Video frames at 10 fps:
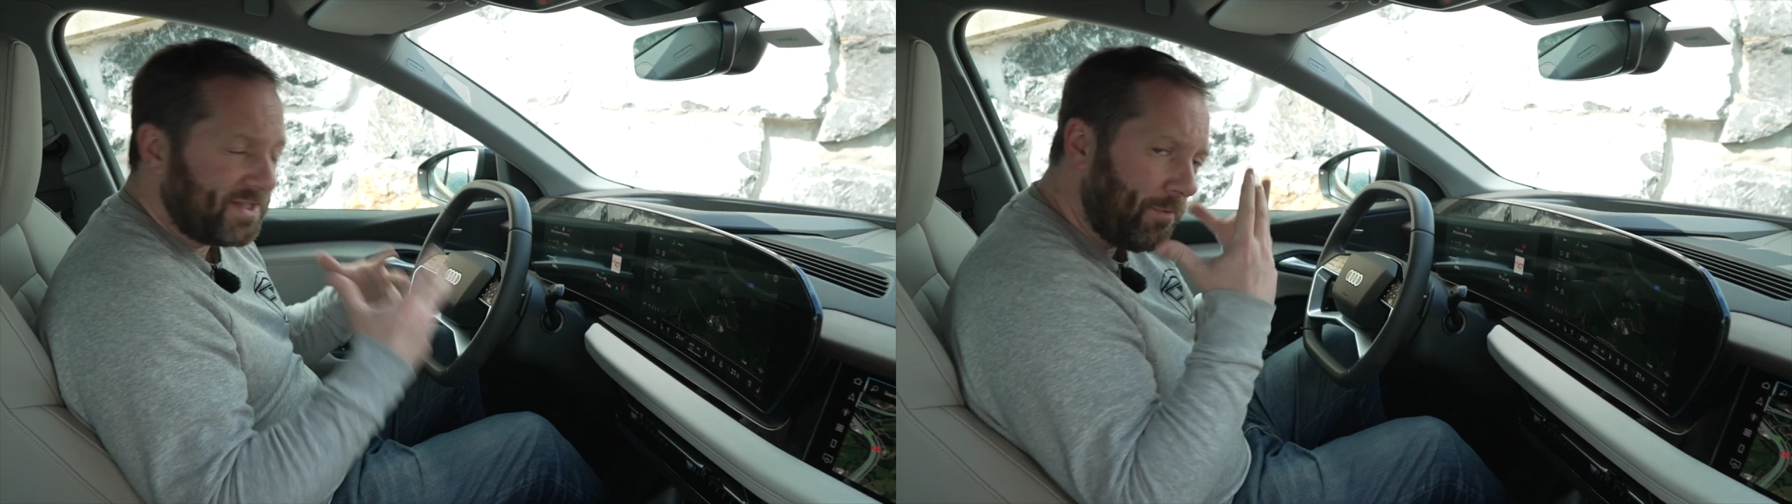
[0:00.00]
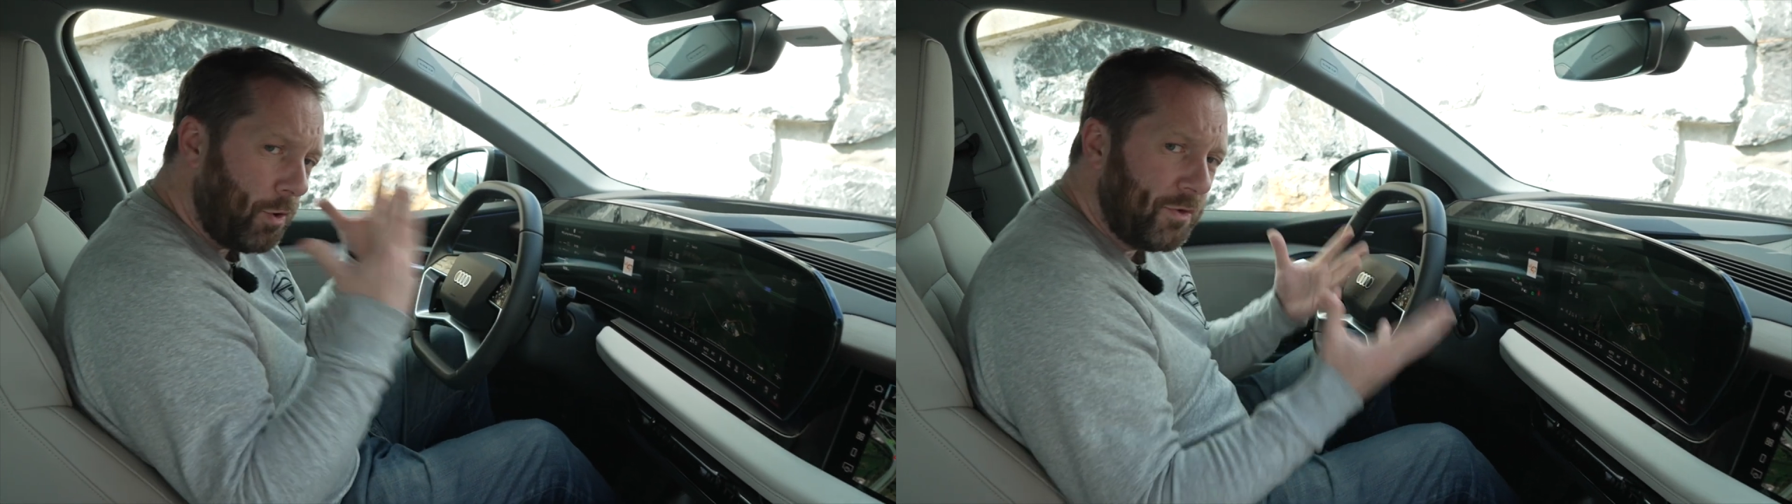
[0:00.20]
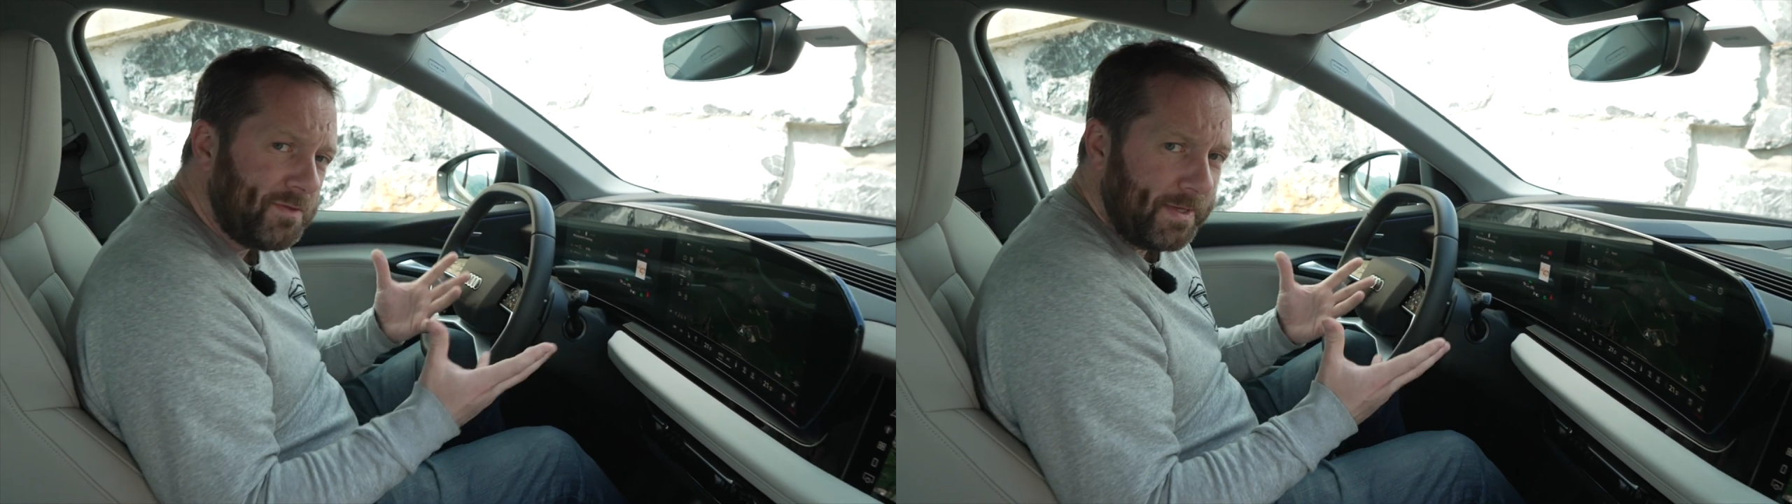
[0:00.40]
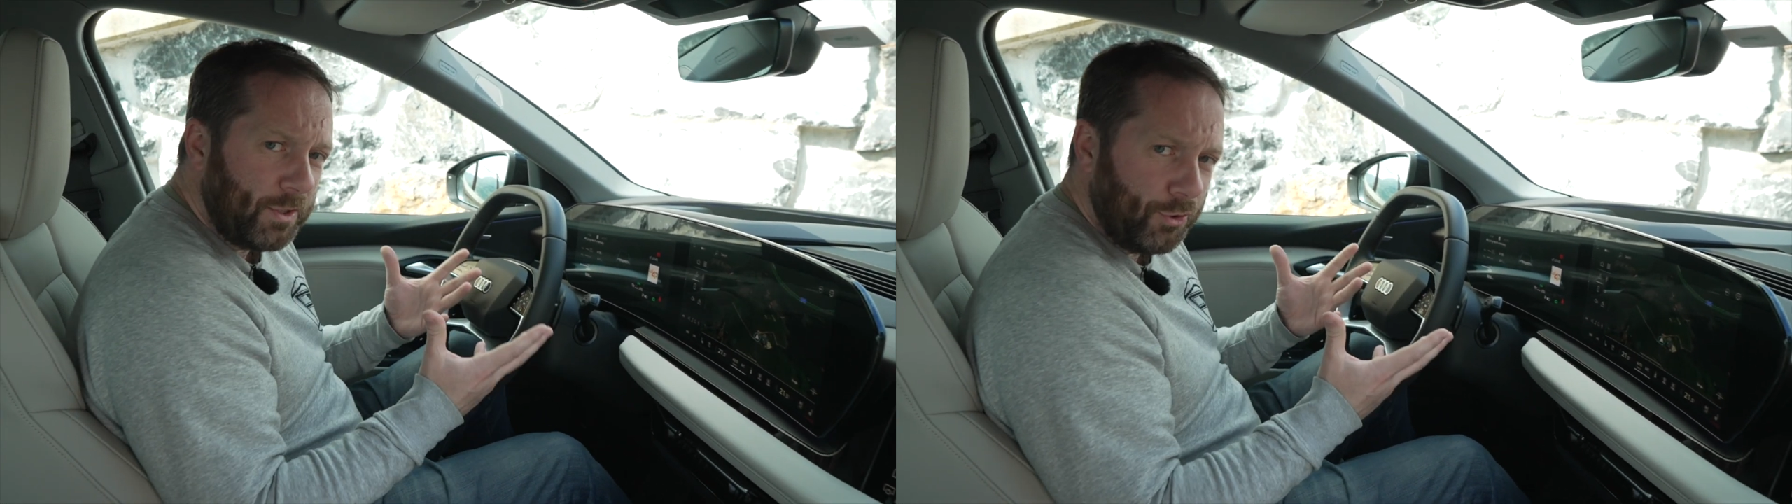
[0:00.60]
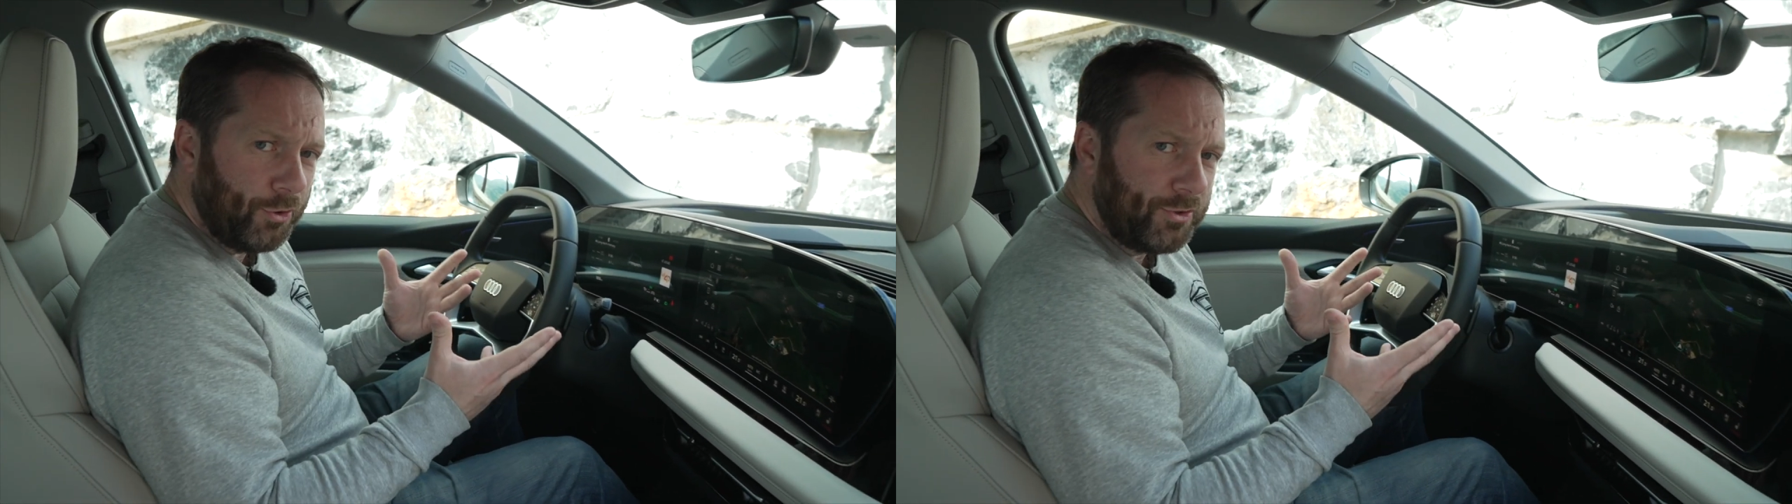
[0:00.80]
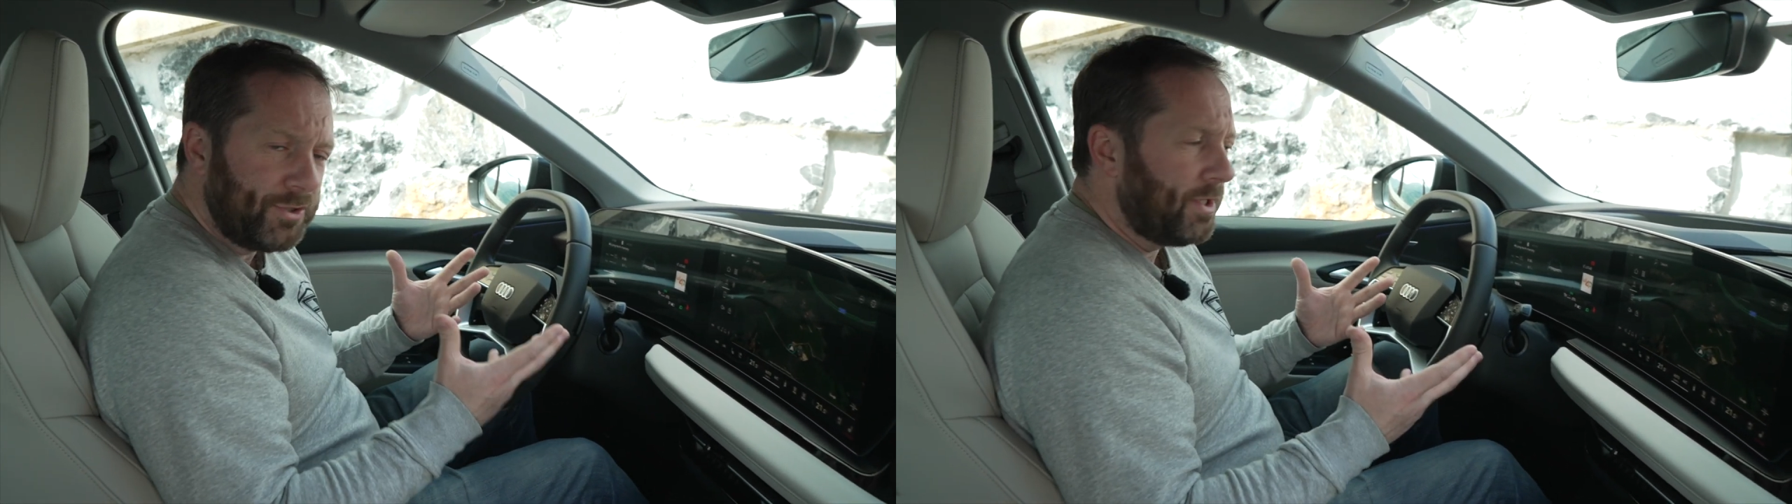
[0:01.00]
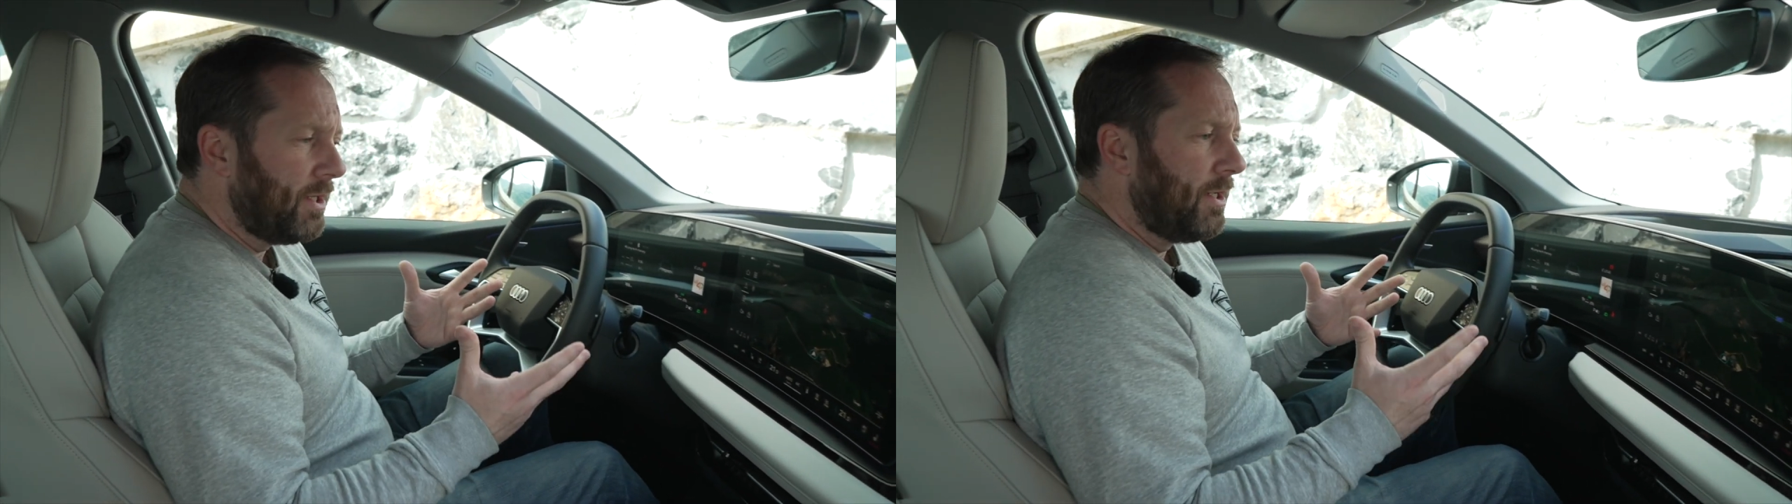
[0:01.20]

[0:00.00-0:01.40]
They've always been good,